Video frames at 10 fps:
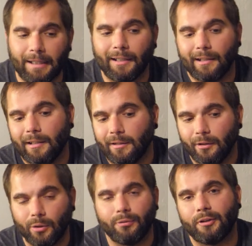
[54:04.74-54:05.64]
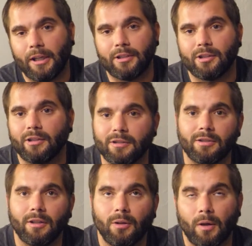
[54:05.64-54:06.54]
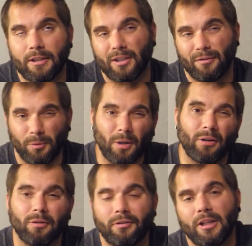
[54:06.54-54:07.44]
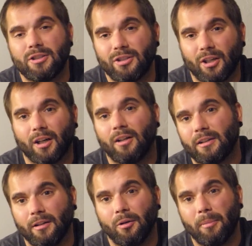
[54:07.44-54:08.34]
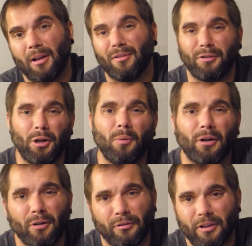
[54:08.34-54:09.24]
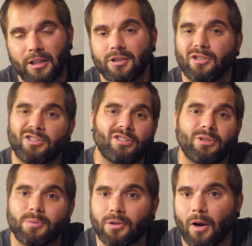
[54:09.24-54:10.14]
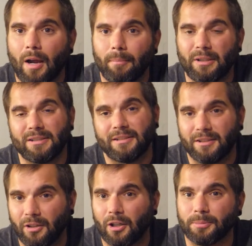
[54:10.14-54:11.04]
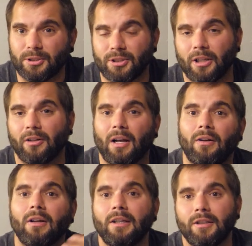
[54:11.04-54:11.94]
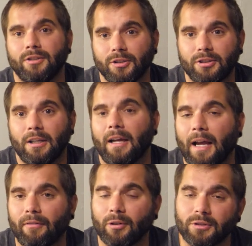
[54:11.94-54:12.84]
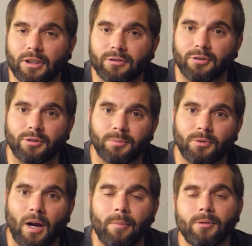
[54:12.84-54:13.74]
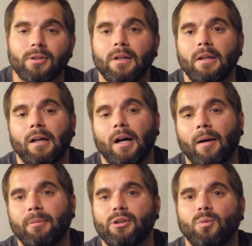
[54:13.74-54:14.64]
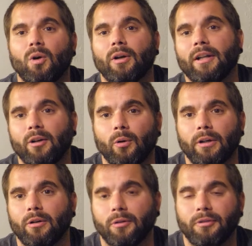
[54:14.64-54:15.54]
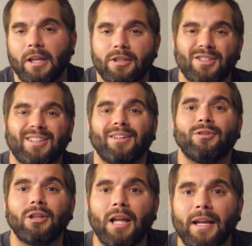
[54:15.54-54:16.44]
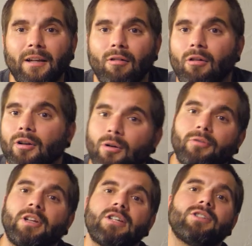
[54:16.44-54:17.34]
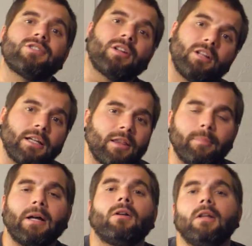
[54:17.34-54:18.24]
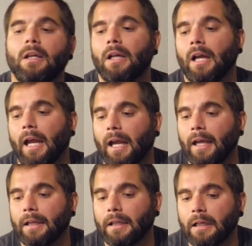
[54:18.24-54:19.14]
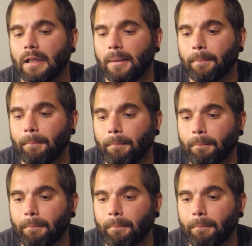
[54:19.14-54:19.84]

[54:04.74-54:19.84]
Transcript: get notifications actually, if you want notifications, you gotta click the little bell. If you don't want notifications, just subscribe because it still helps the channel out, just having those extra subscribers, uh, but you won't get annoying notifications. If you like annoying notifications, click the bell. And um,